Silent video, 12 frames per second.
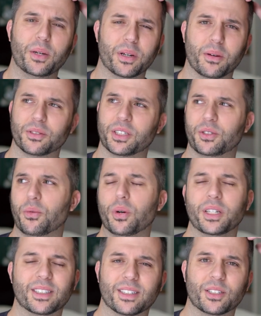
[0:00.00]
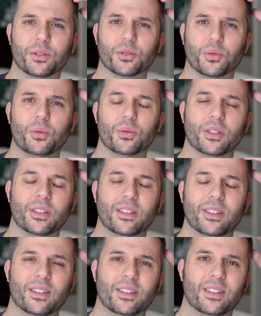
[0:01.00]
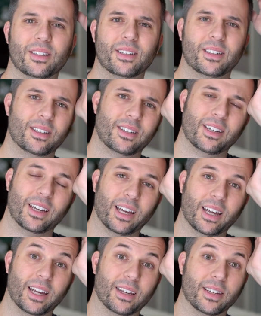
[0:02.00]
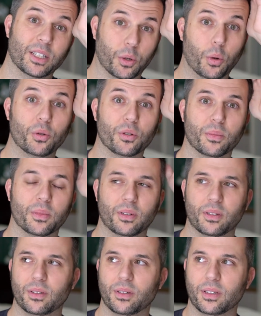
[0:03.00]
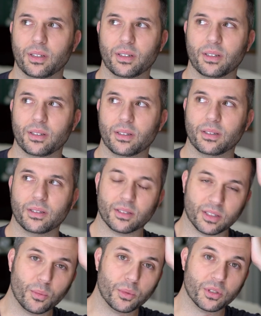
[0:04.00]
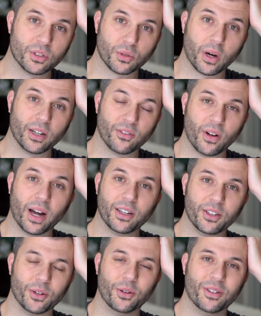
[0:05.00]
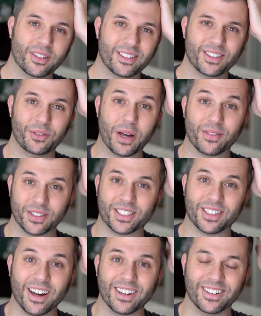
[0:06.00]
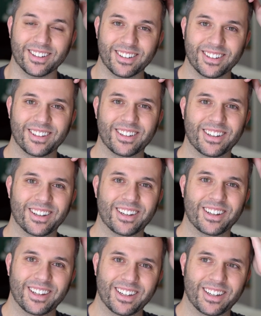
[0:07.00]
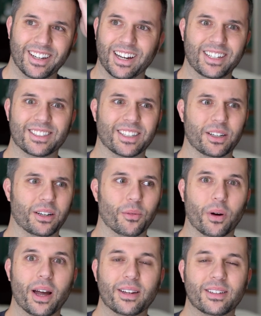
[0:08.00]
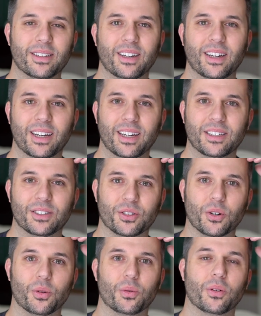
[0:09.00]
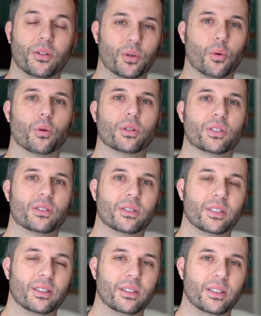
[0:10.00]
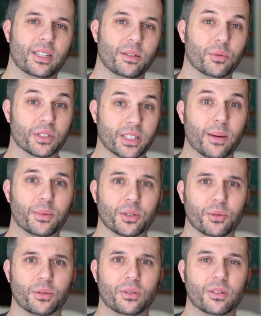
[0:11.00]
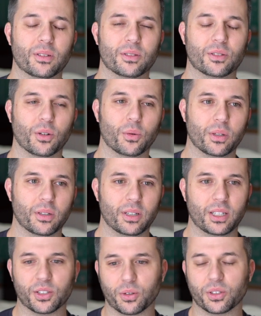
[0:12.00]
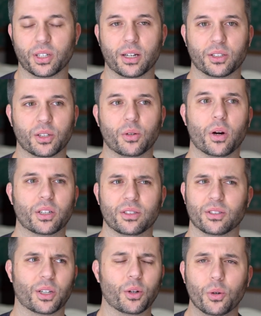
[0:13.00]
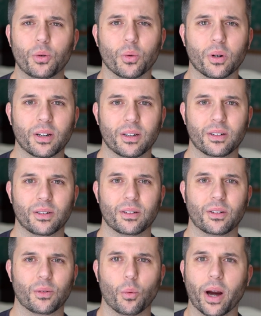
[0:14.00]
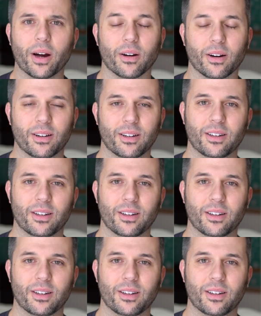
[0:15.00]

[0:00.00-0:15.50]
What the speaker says: when I was like 26 years old. And they told him, "Someone's trying to find you. You have a son." And he's like, "What?" So, of course, he was skeptical. So he starts asking questions like, "Who? Where?"